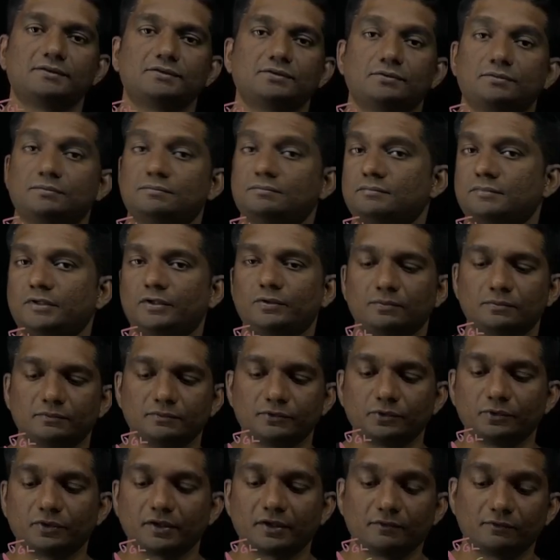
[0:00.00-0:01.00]
So
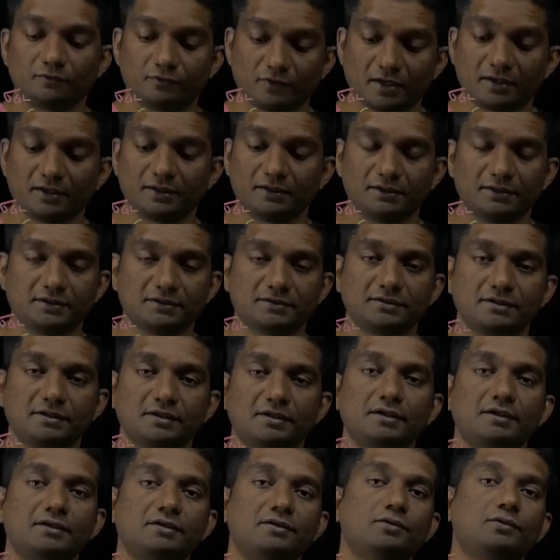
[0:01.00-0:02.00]
you can vary this,
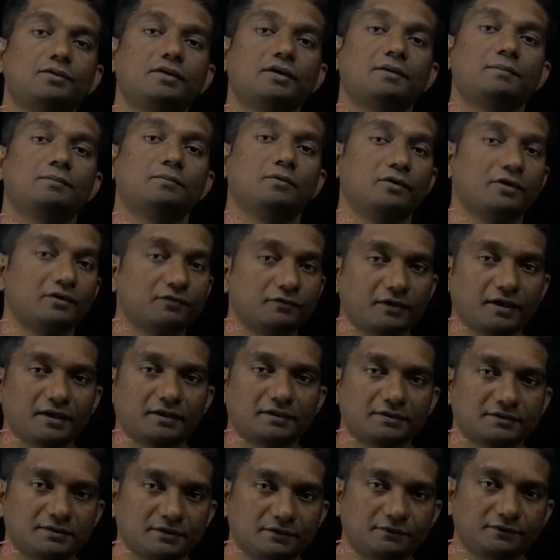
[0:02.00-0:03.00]
you can modify
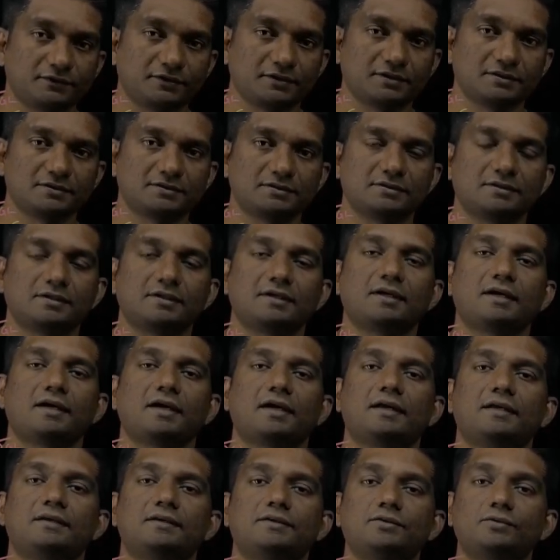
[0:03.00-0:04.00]
the surface,
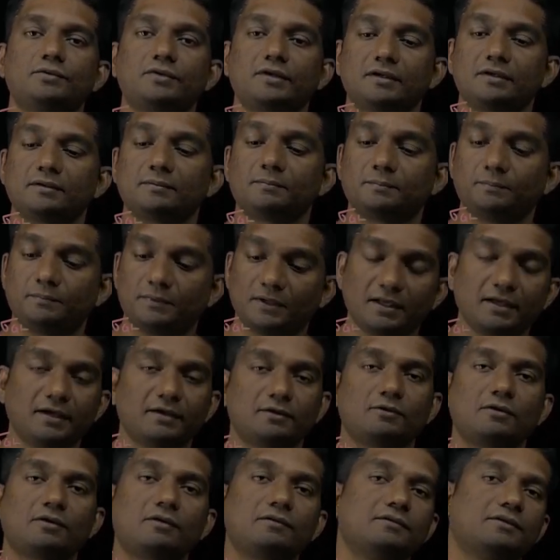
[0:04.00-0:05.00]
and you can play
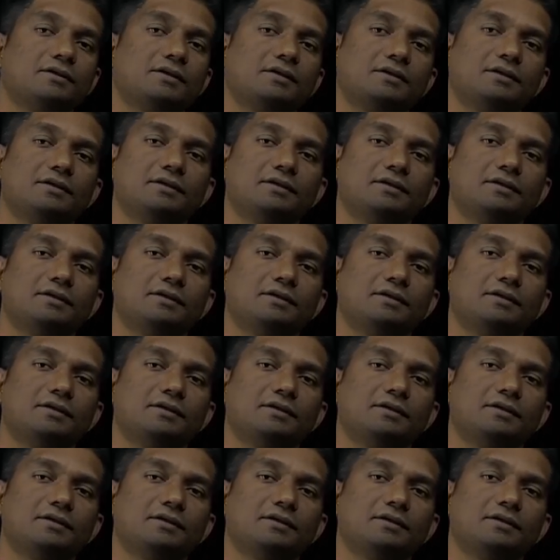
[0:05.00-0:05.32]
around